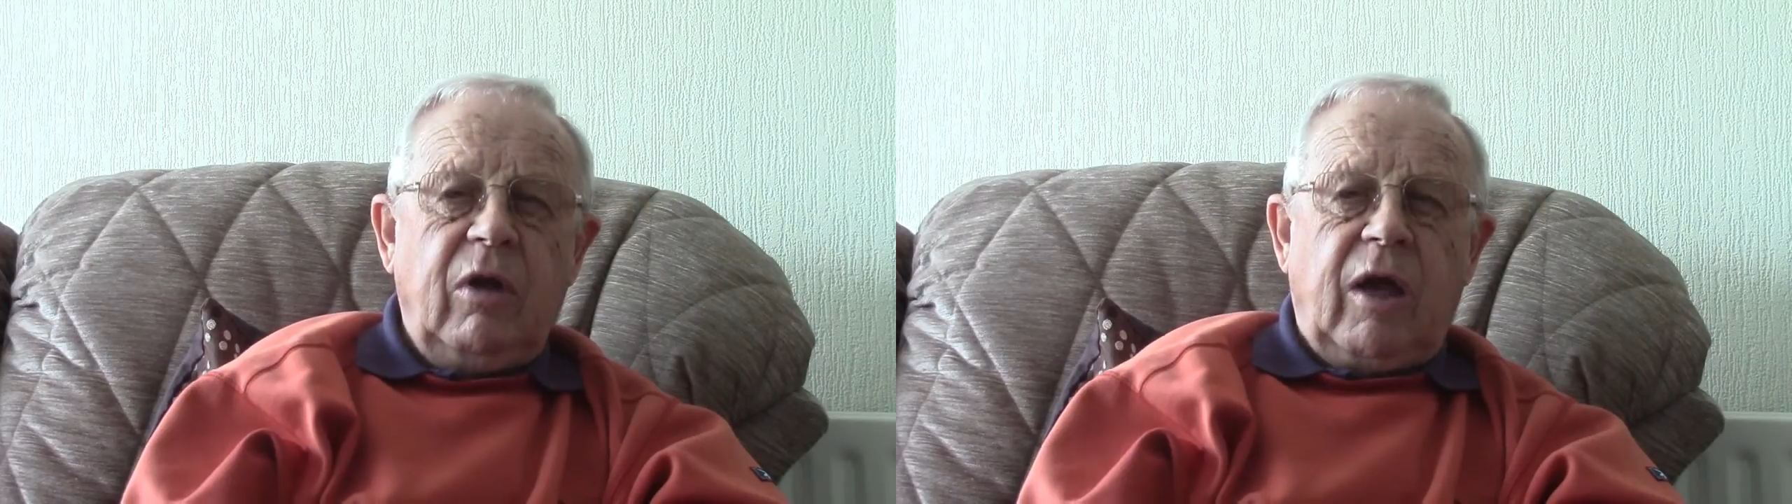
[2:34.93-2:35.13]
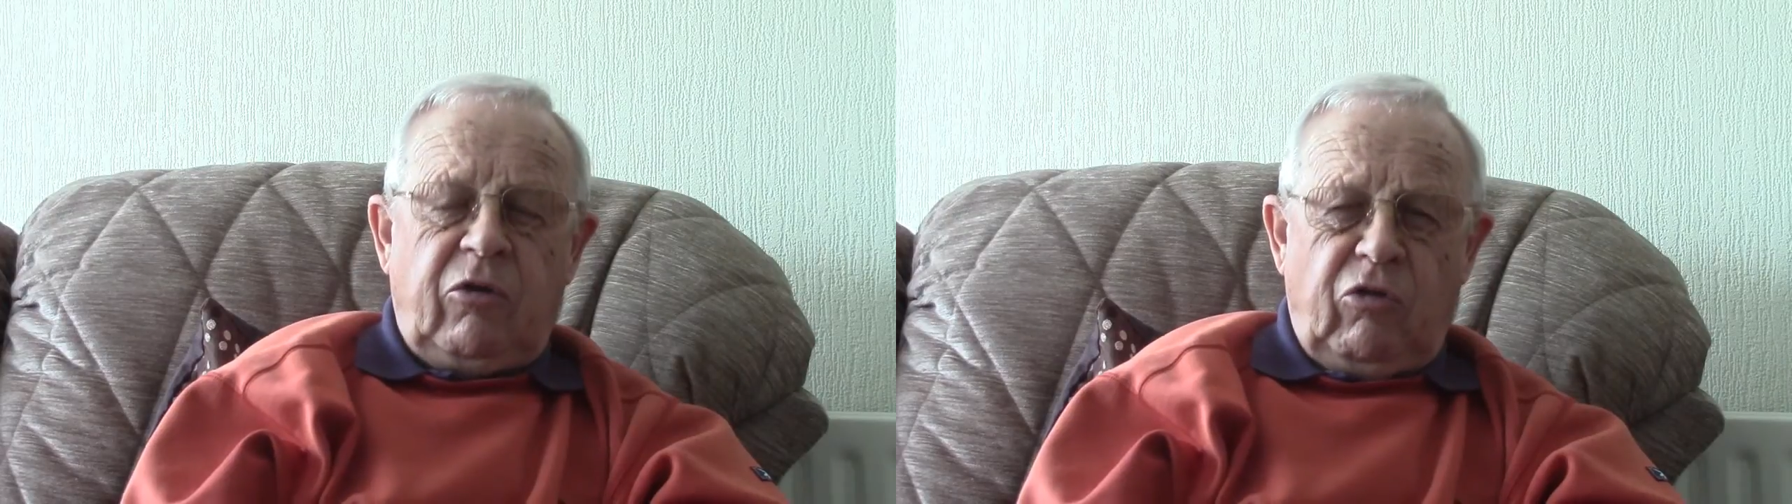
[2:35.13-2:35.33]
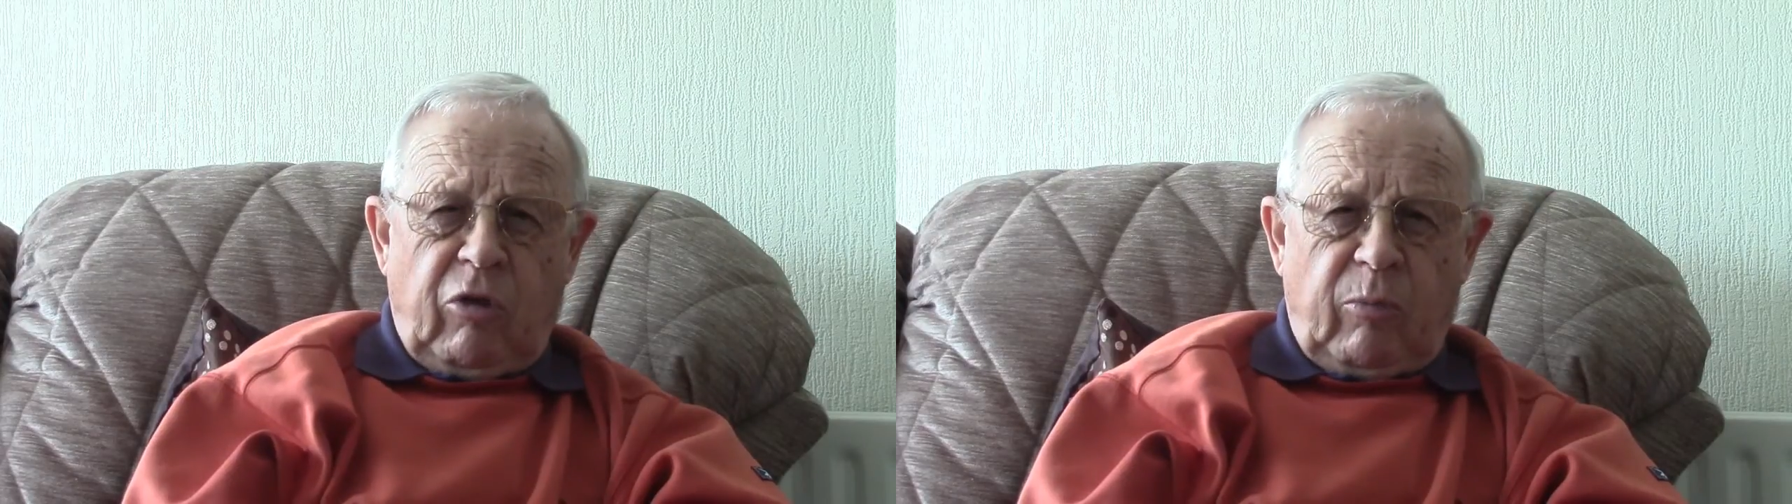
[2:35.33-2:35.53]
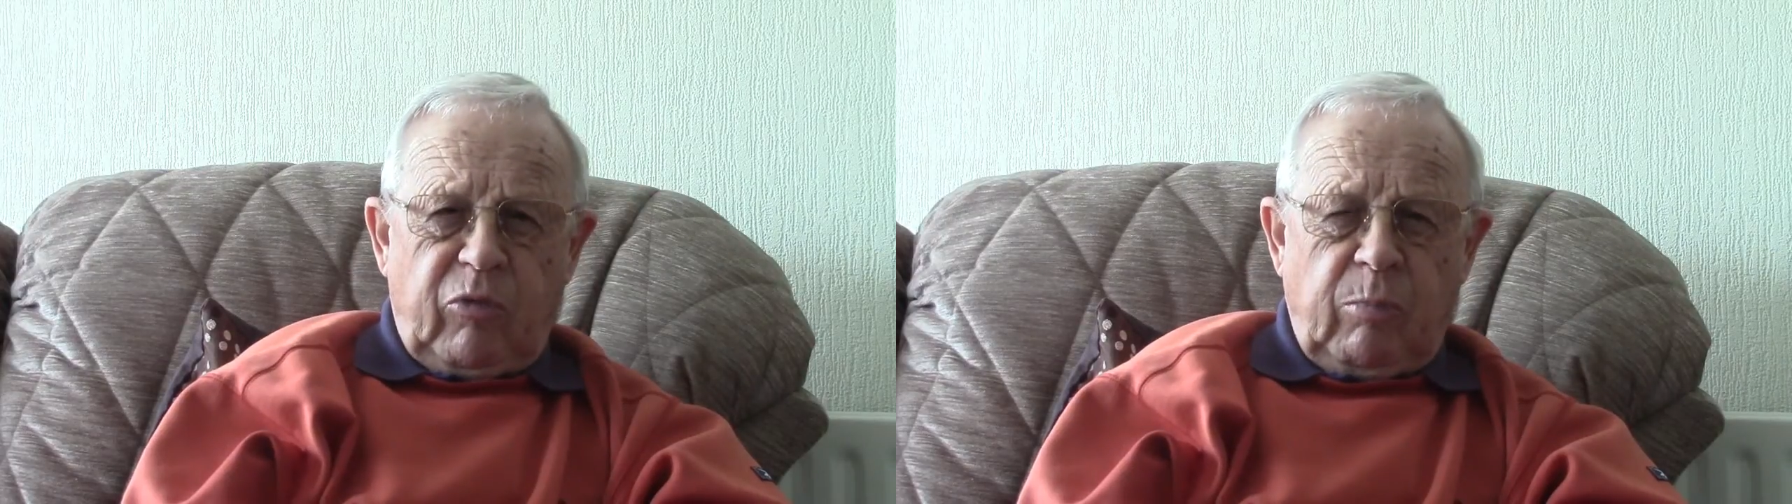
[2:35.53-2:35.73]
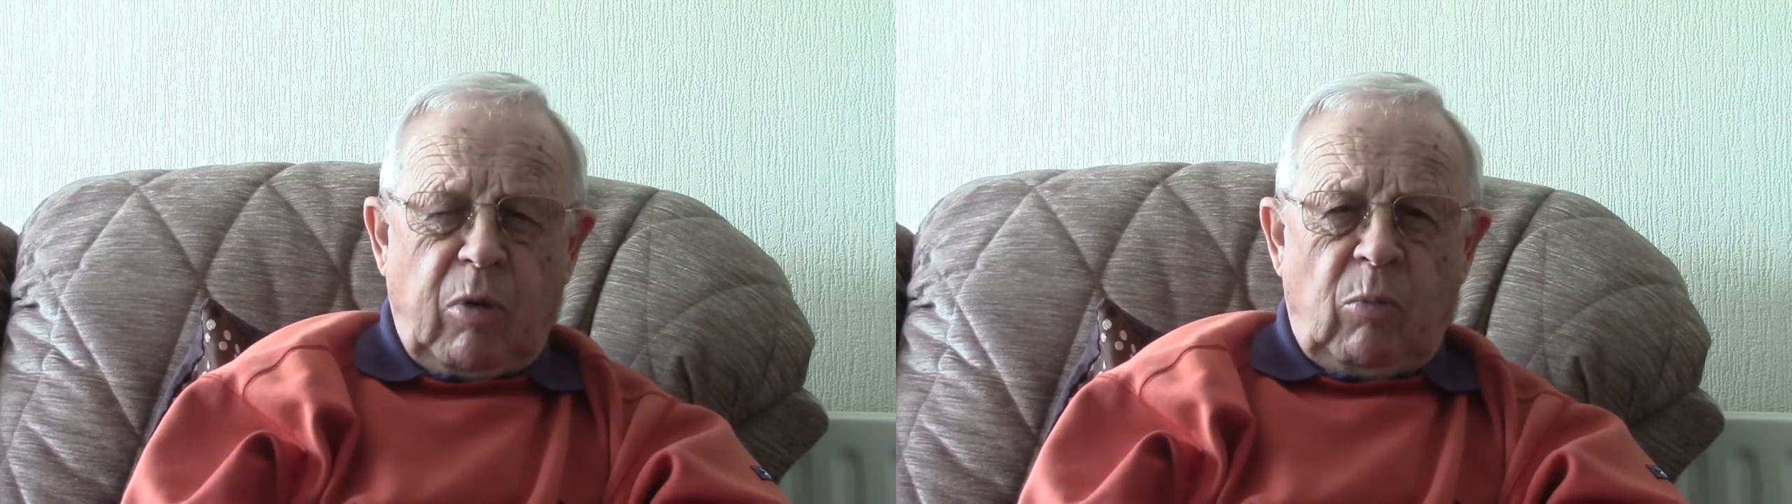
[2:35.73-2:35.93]
and
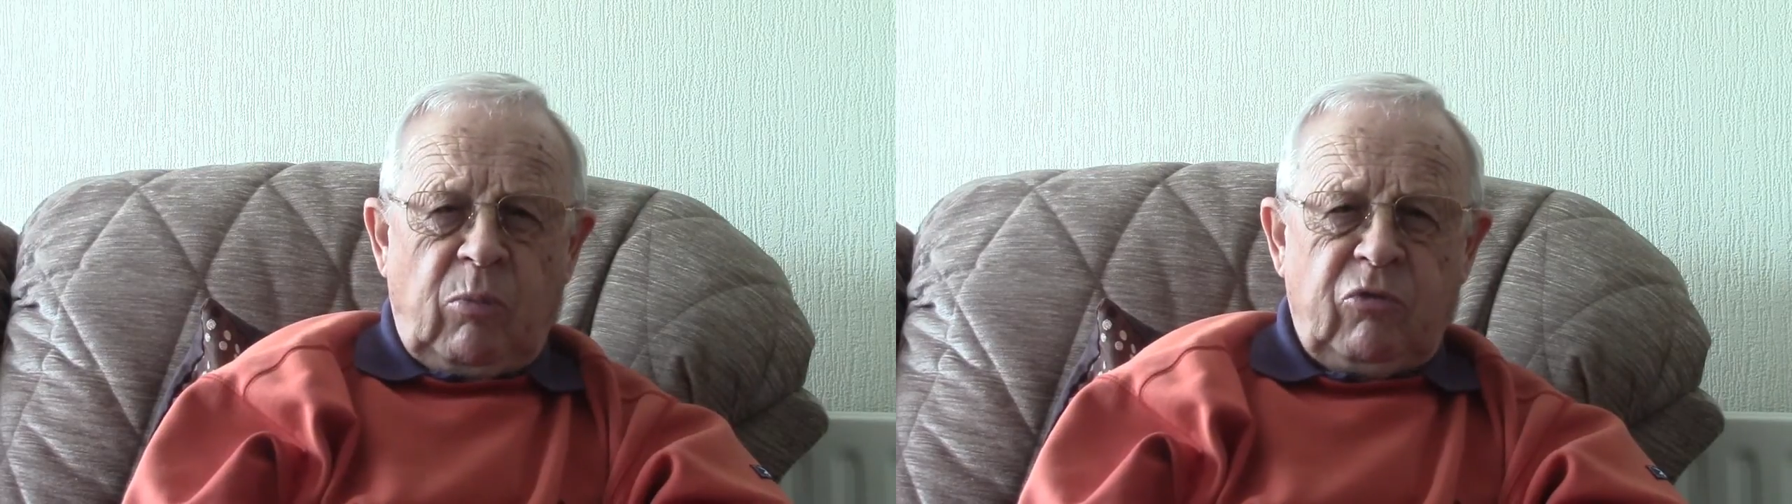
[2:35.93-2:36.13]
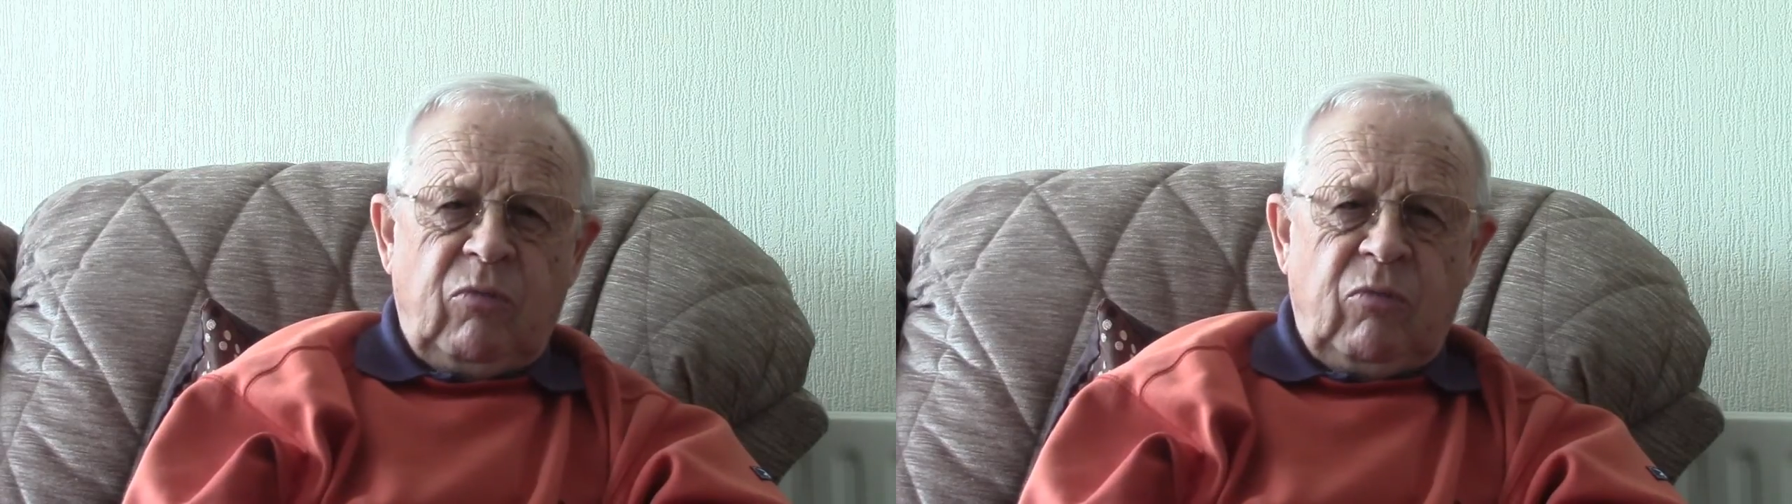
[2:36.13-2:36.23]
dropped bombs